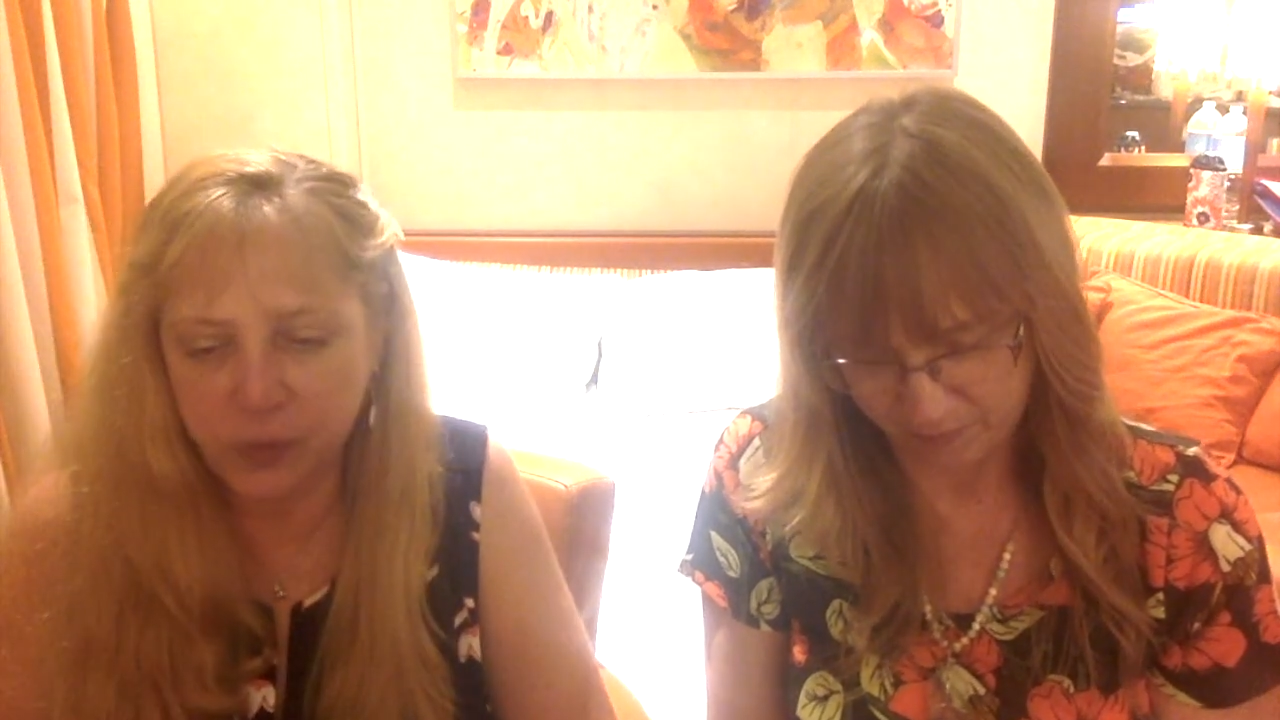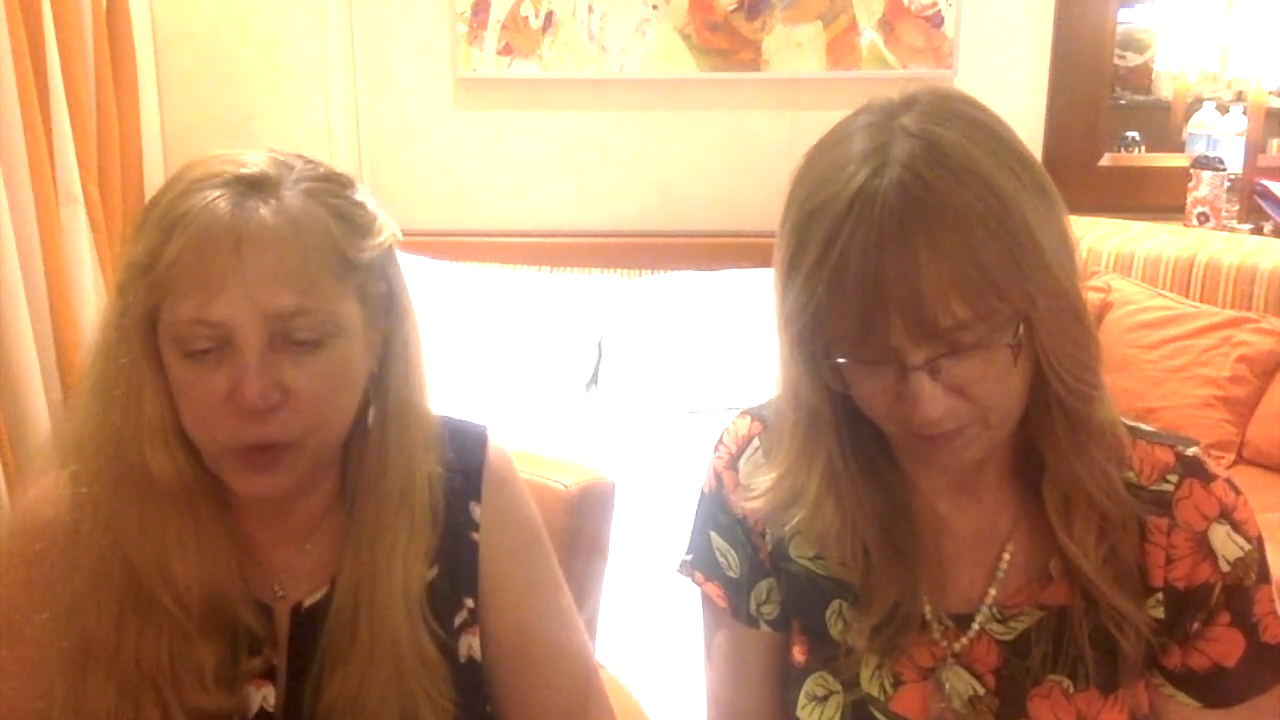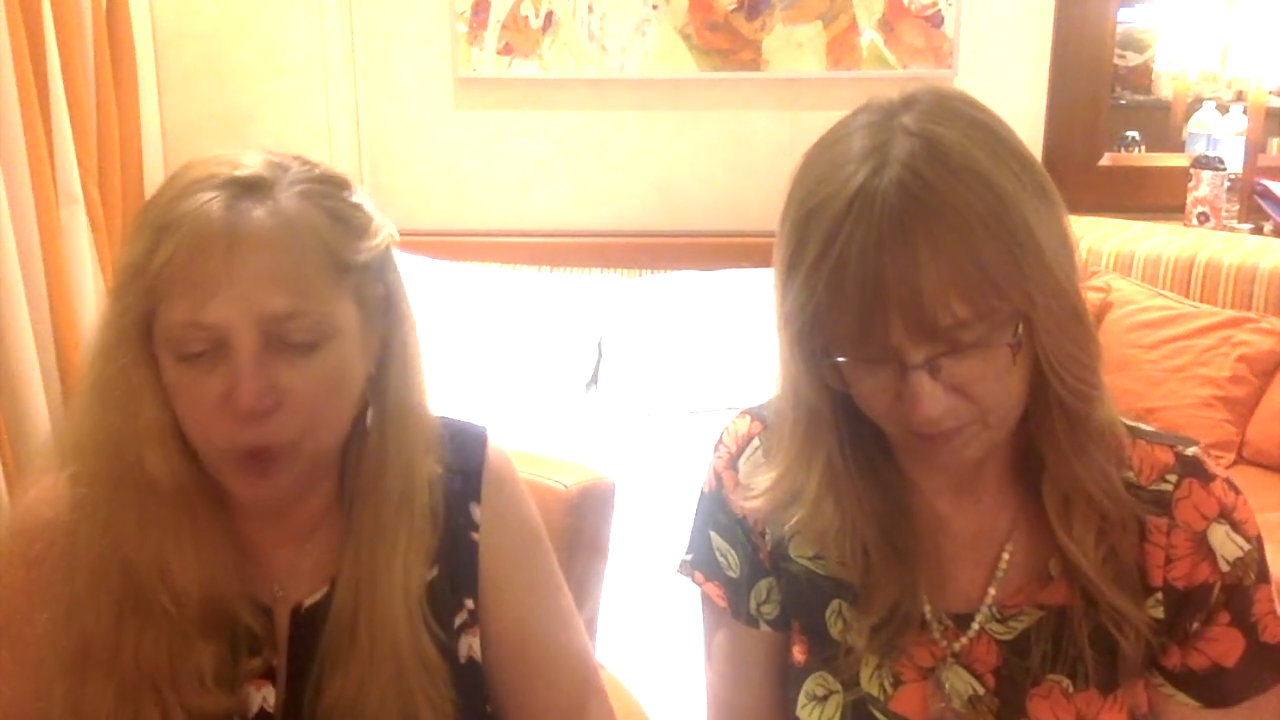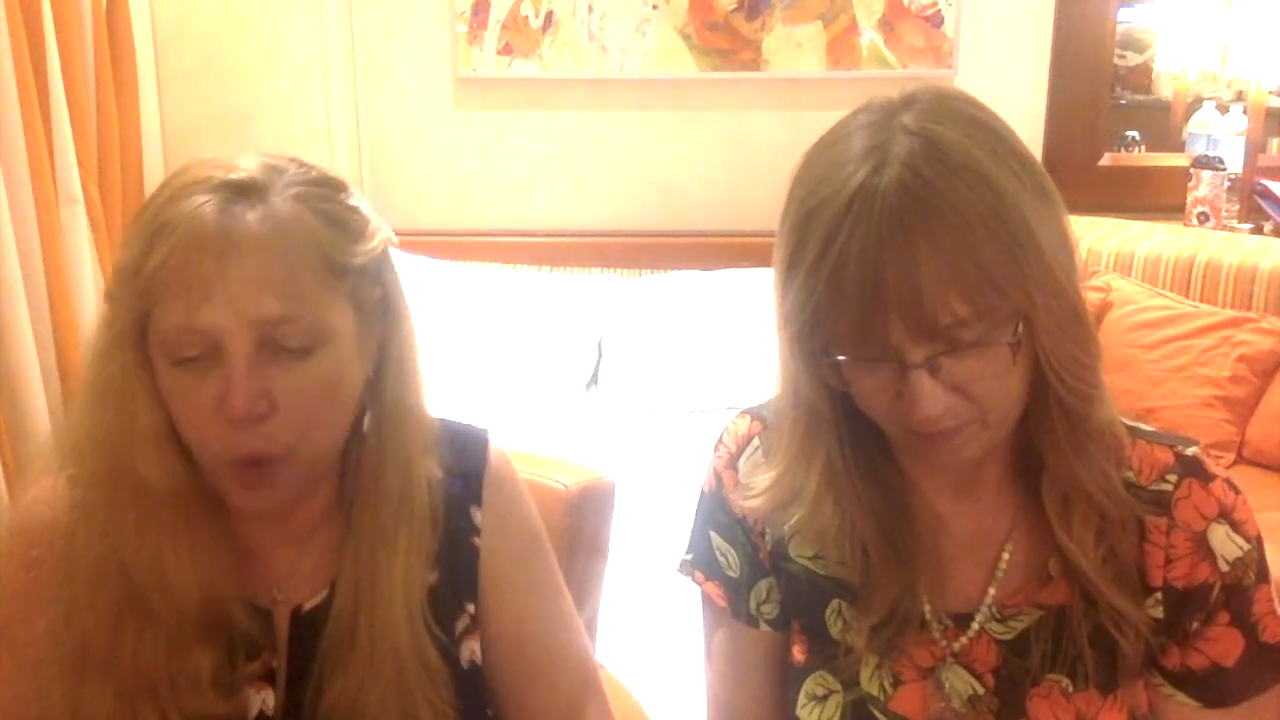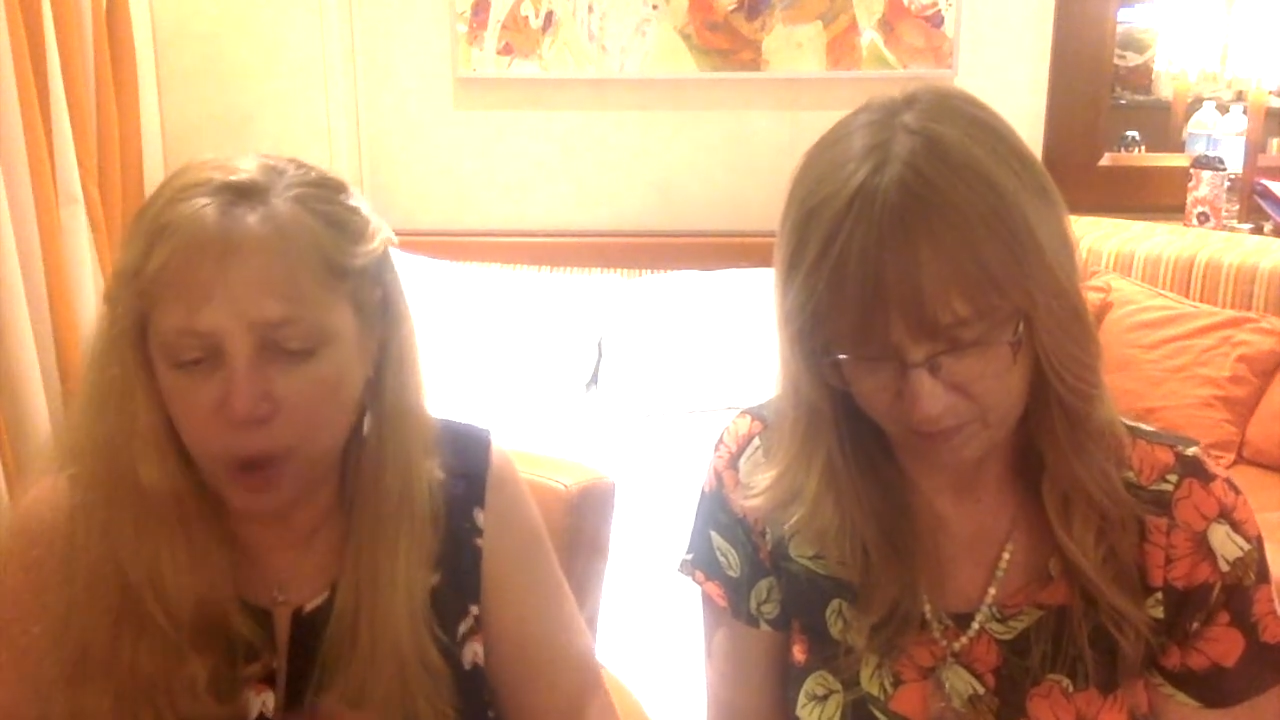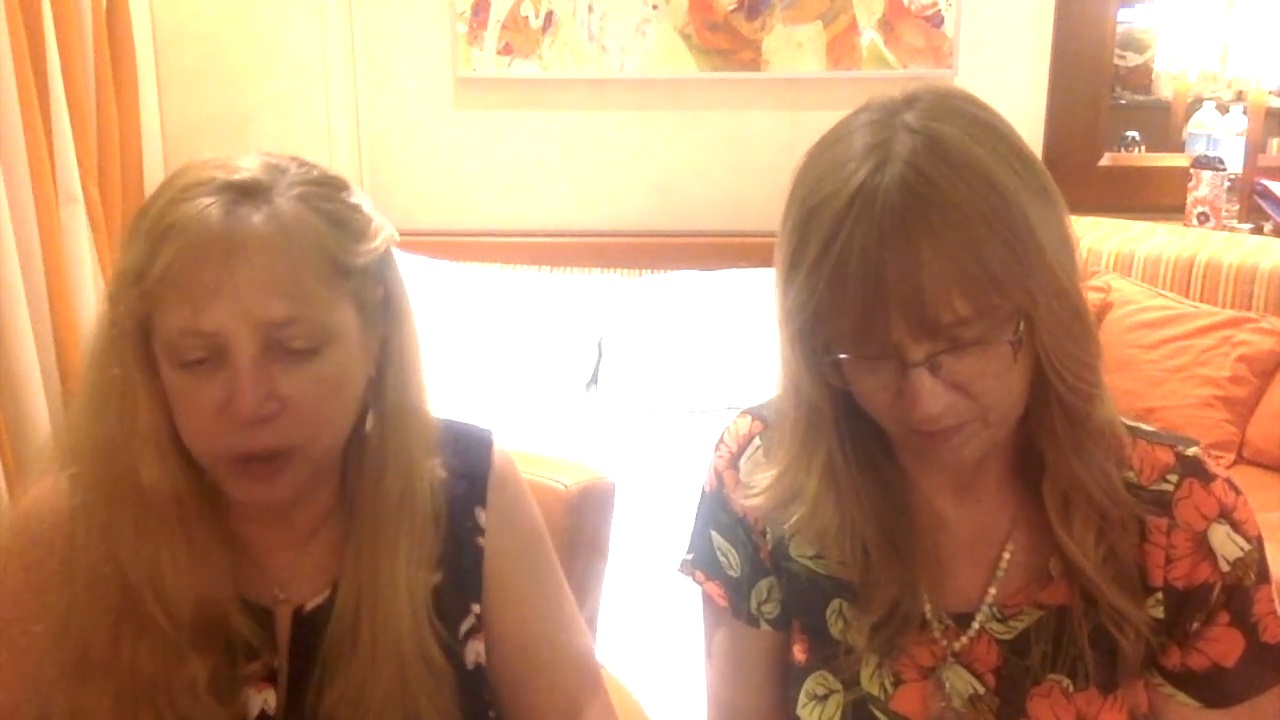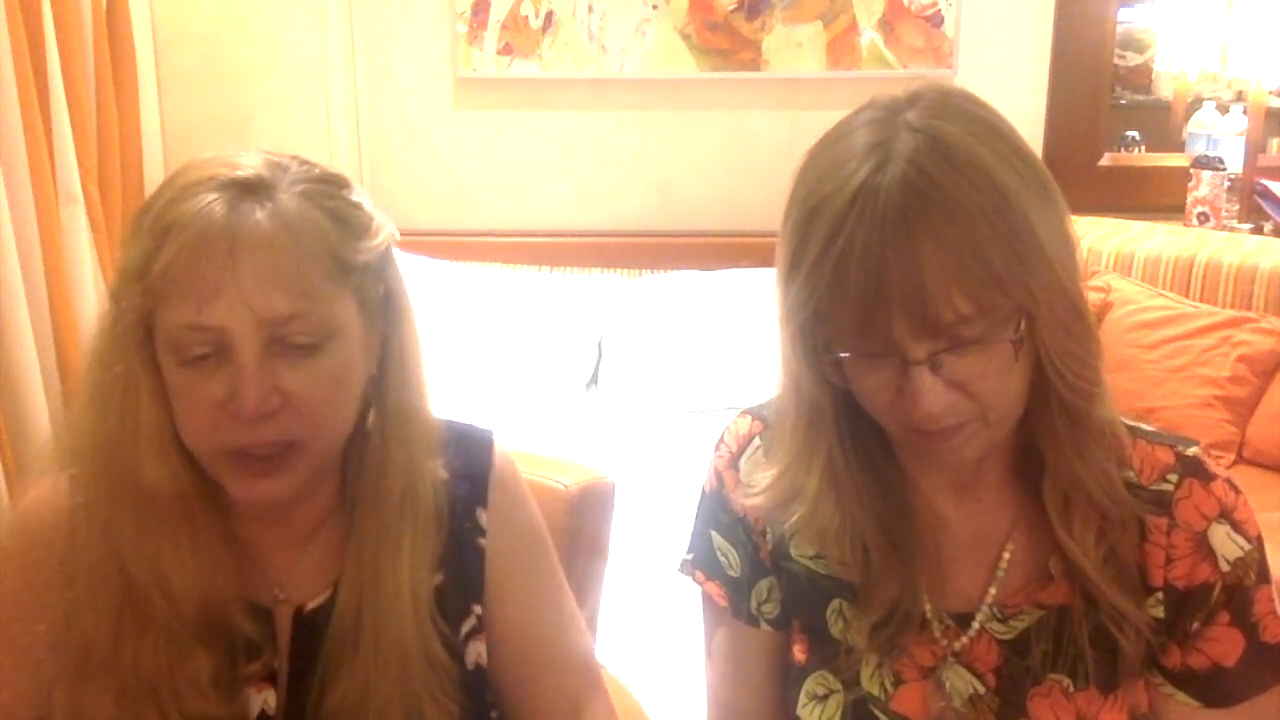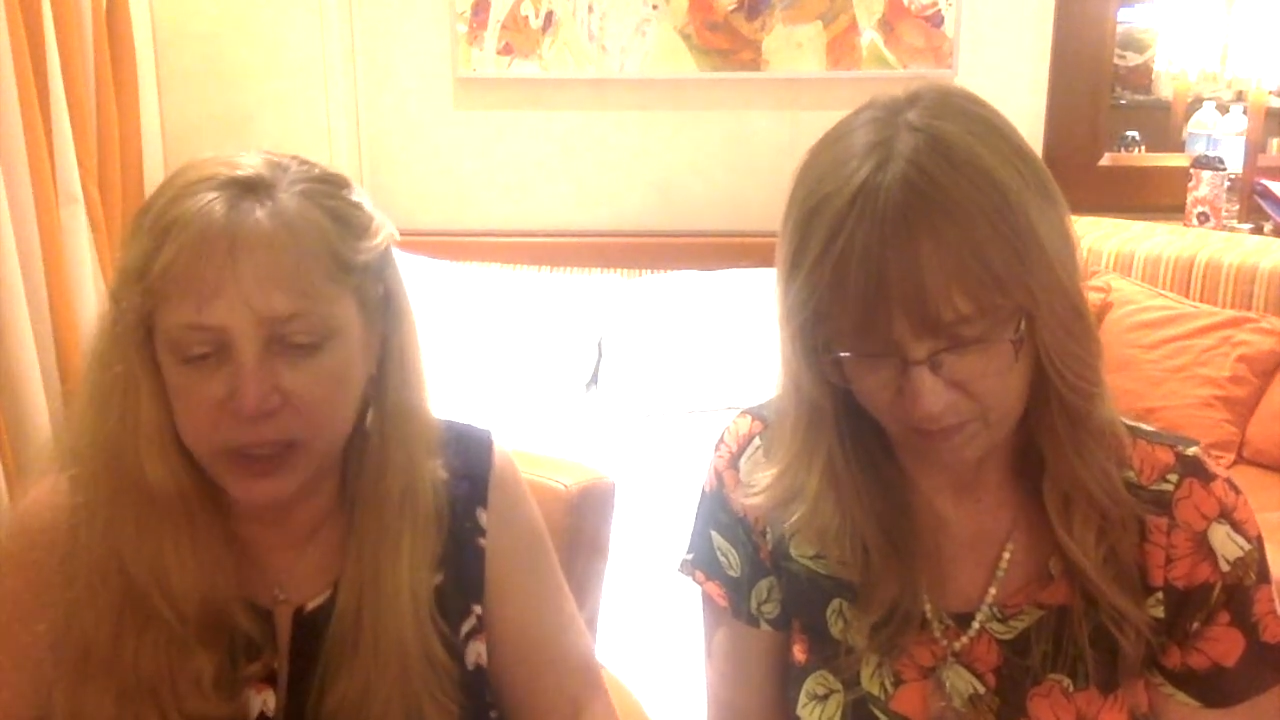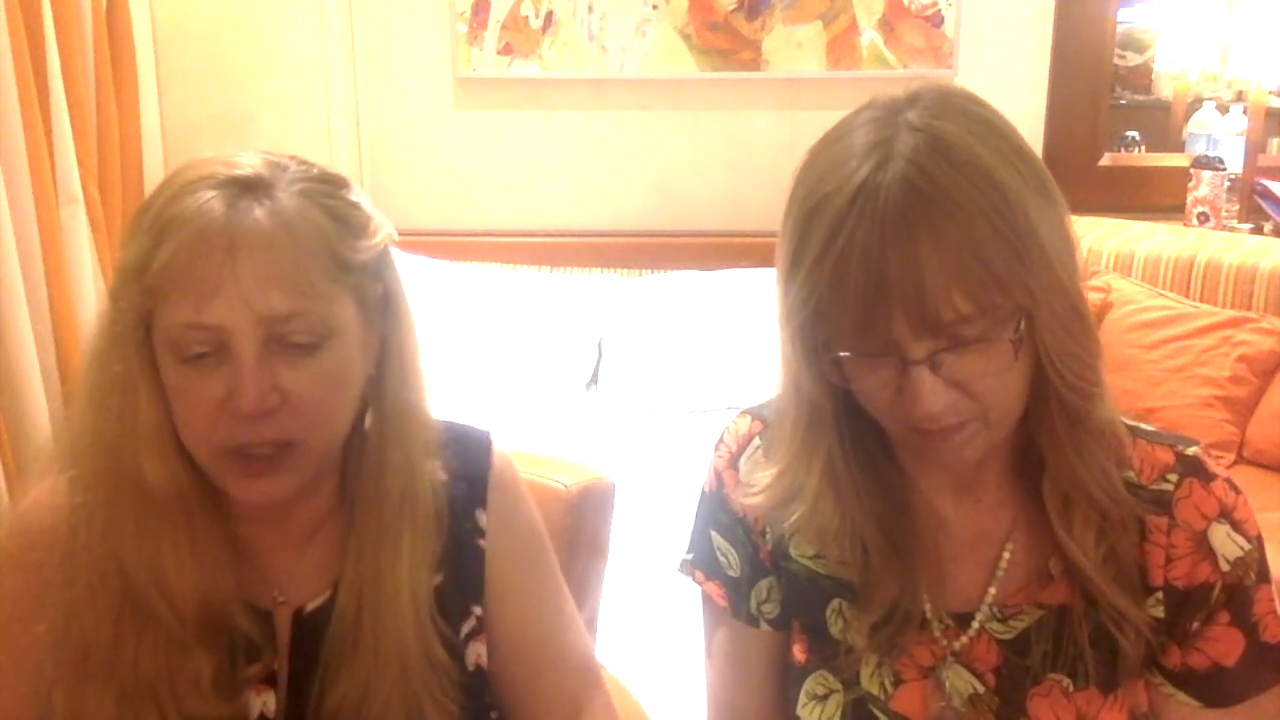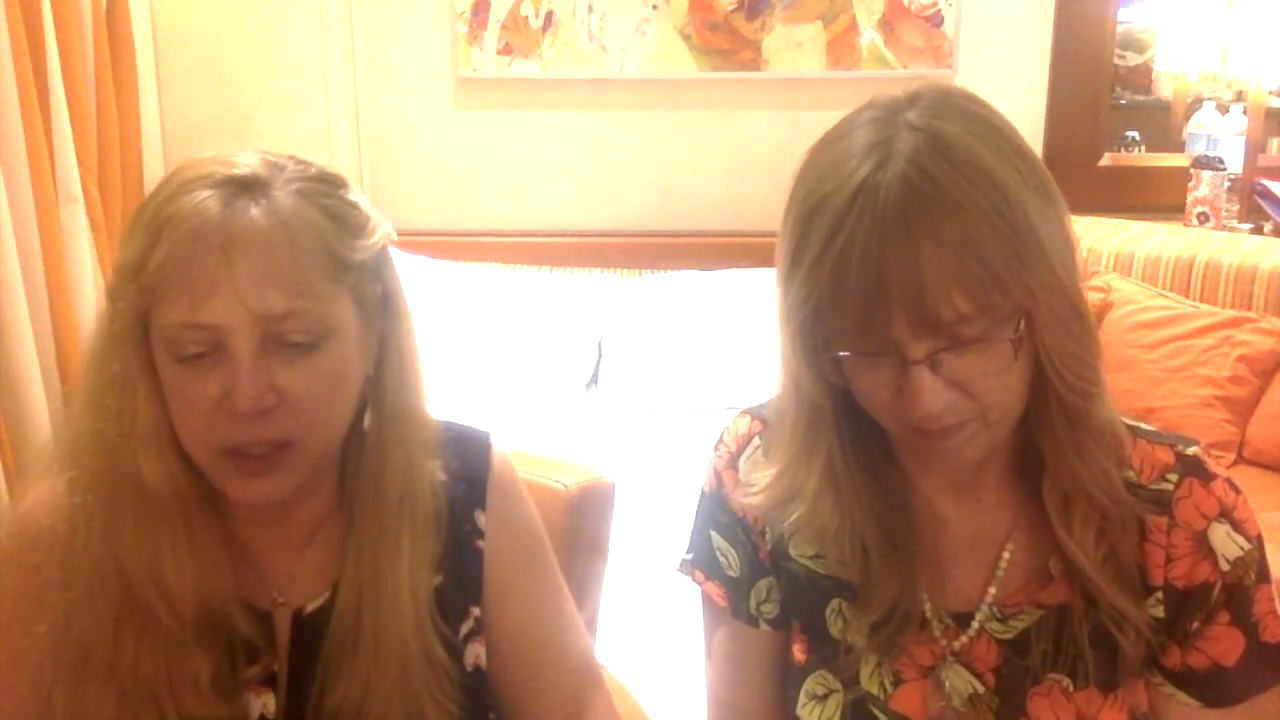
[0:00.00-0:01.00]
for the
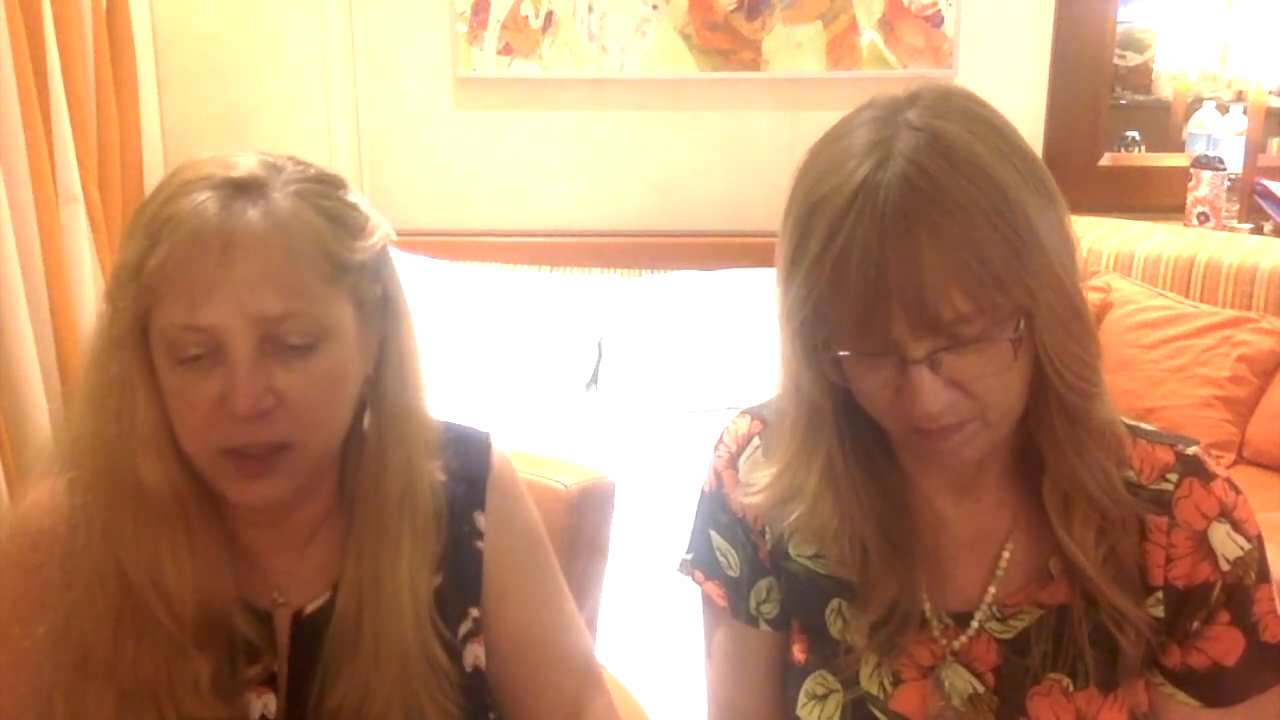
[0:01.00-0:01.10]
quality.